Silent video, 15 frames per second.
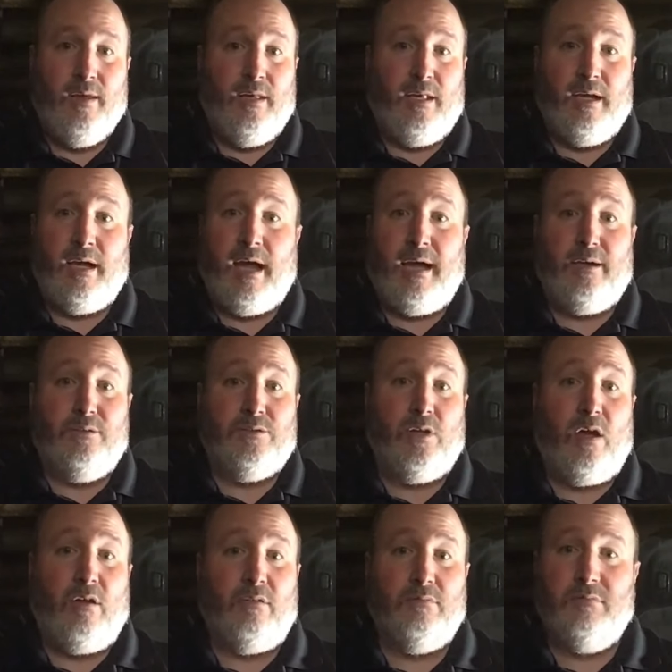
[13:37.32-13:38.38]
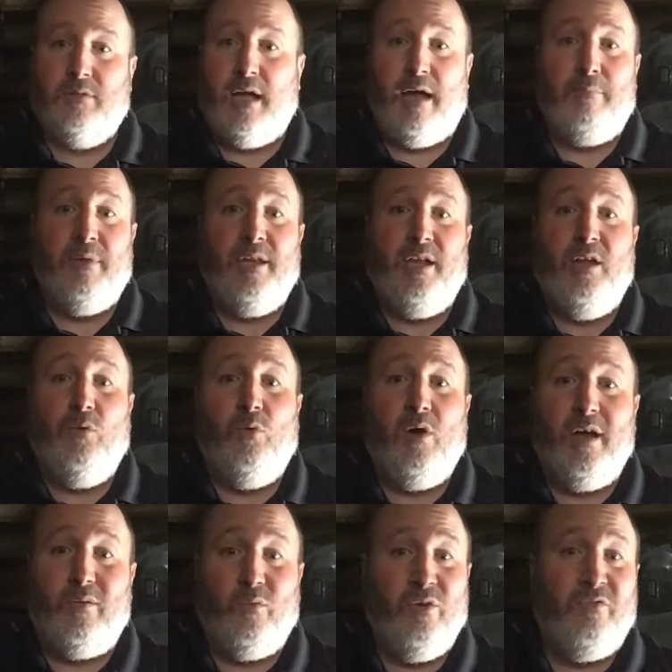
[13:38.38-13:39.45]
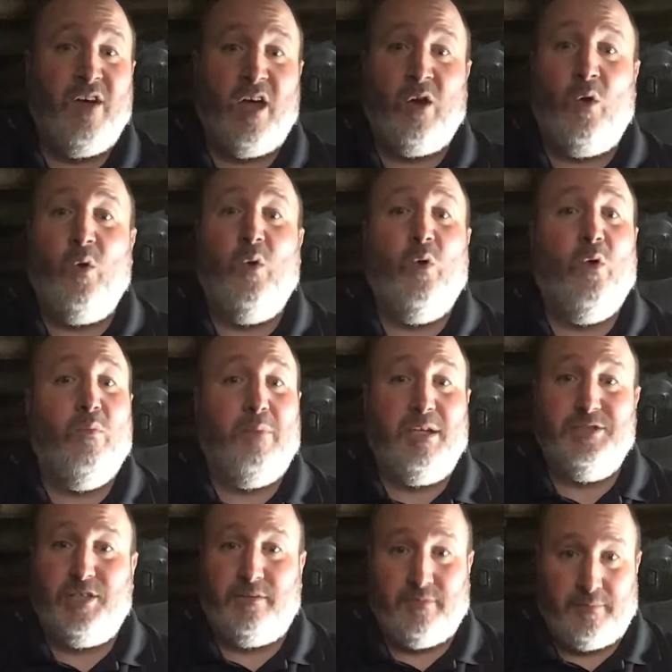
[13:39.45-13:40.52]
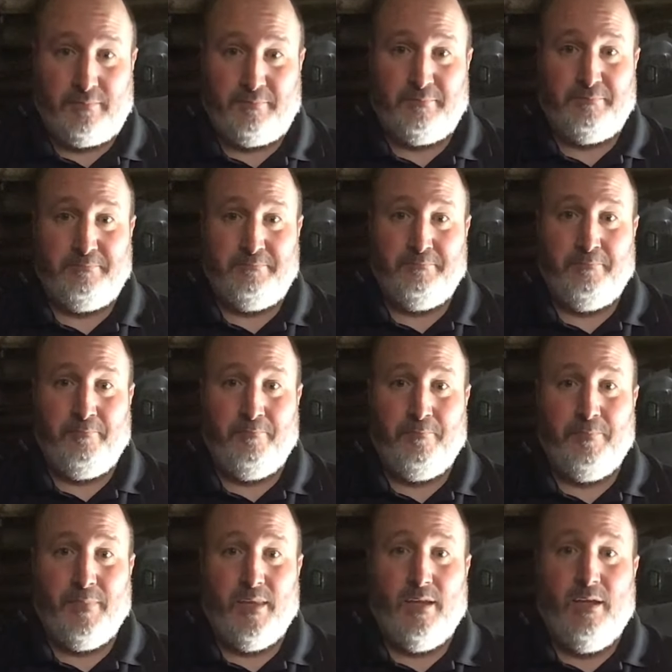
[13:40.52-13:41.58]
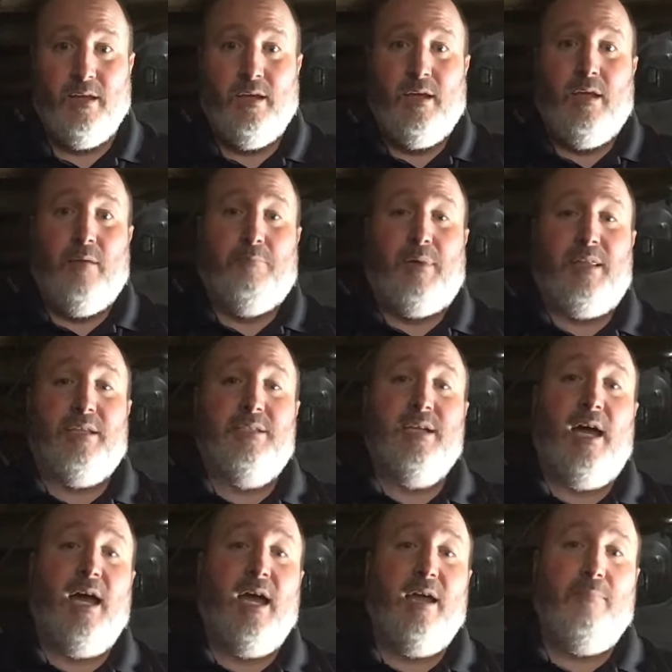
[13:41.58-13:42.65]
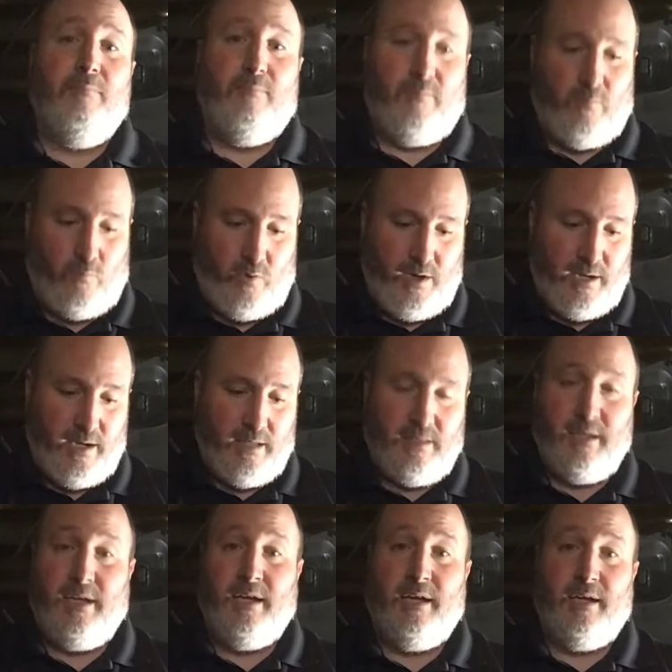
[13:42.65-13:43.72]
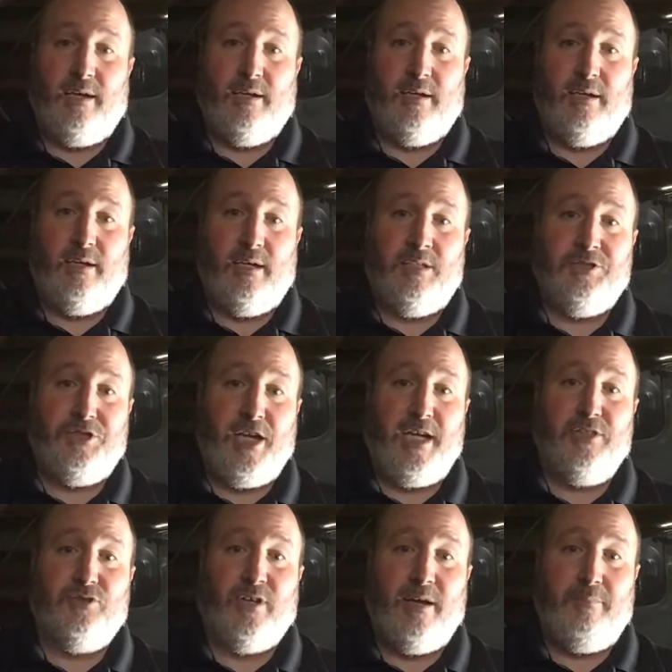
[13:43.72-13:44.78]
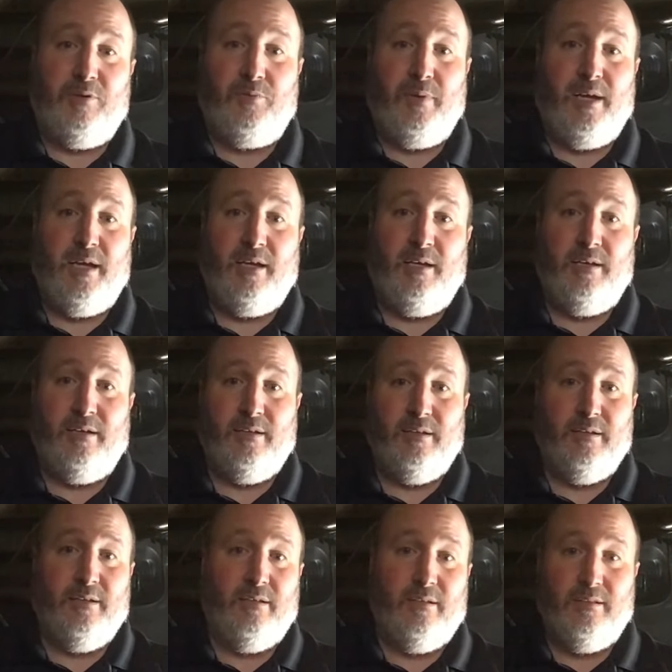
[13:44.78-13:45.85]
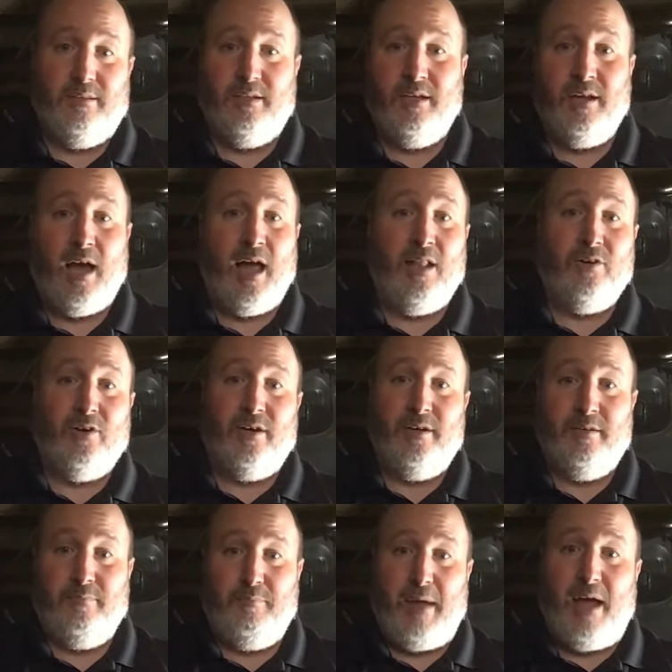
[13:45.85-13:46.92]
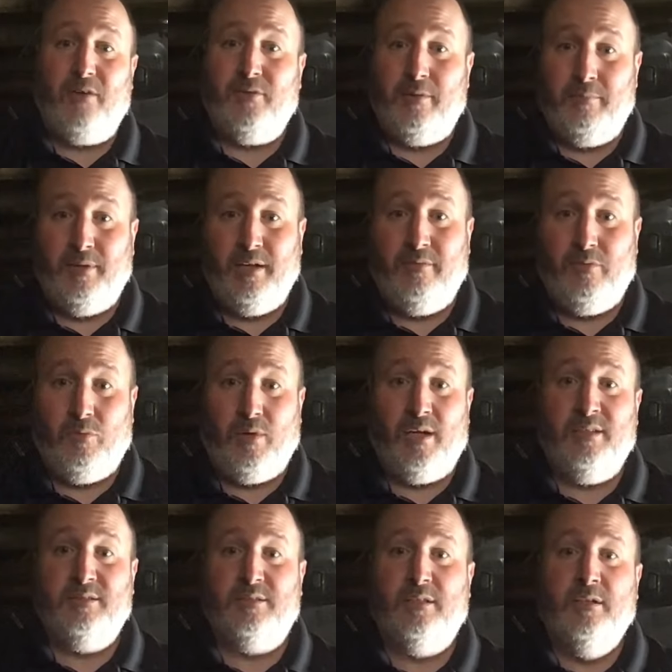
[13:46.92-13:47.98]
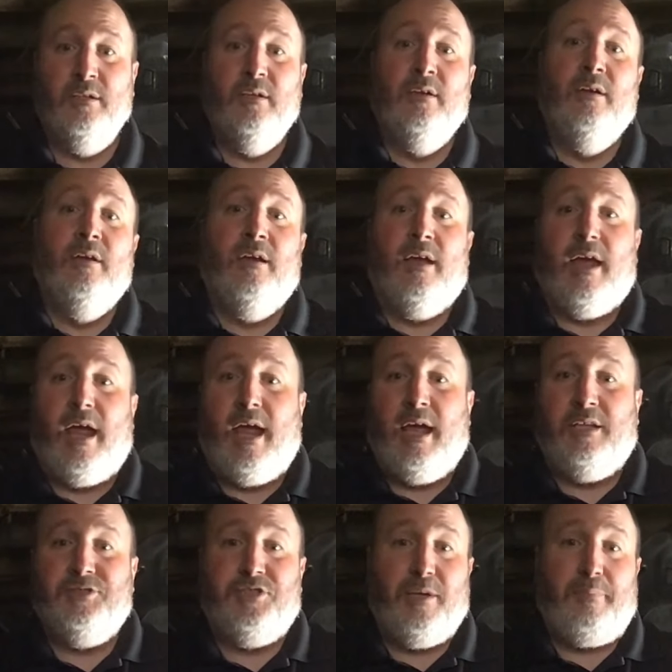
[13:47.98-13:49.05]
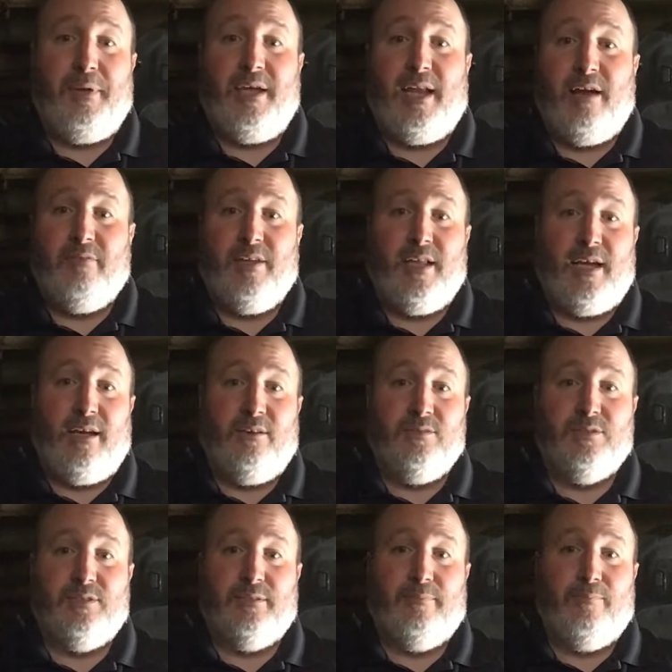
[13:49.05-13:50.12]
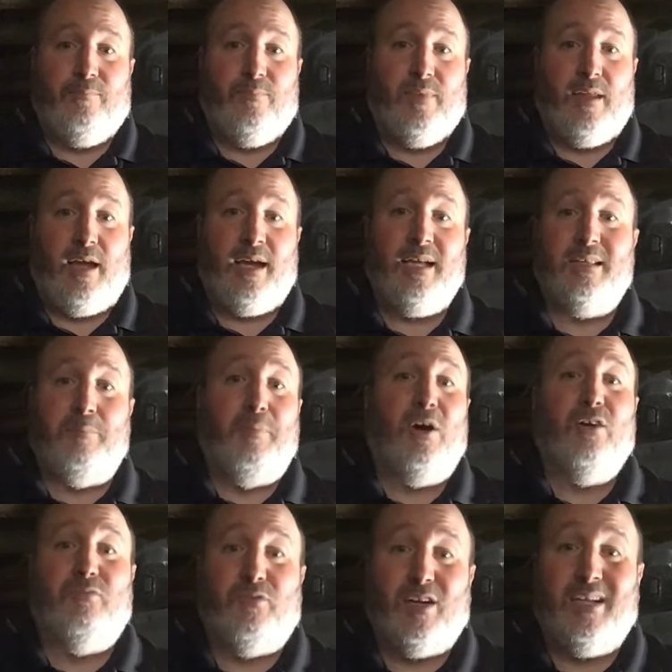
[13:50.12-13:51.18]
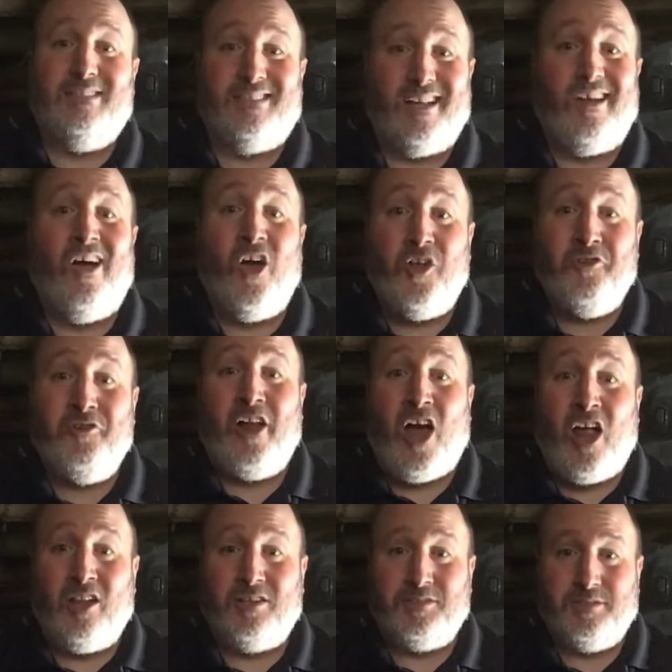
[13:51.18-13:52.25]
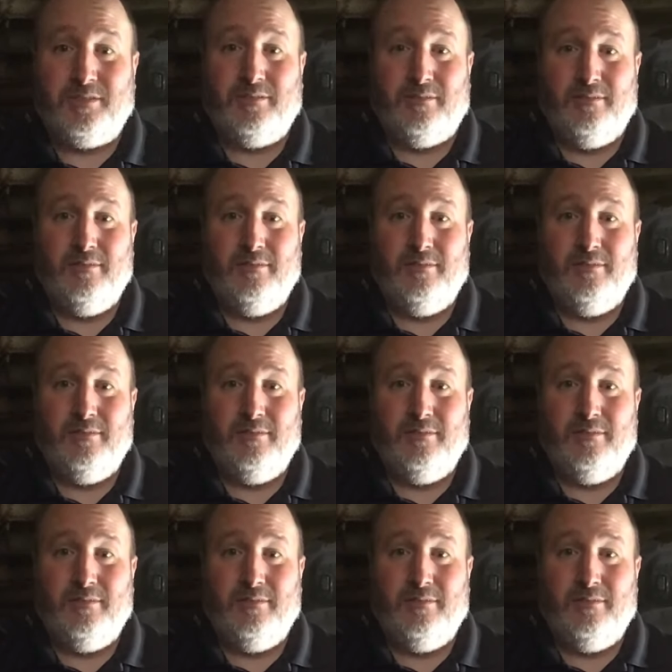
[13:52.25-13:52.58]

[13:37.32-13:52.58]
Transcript: The guy goes, oh, how many you want? We've got a whole bunch of them. By the time we did the exchange rate between the dollar and pound, I believe it was, and shipping and everything else, I got the part for less than $100.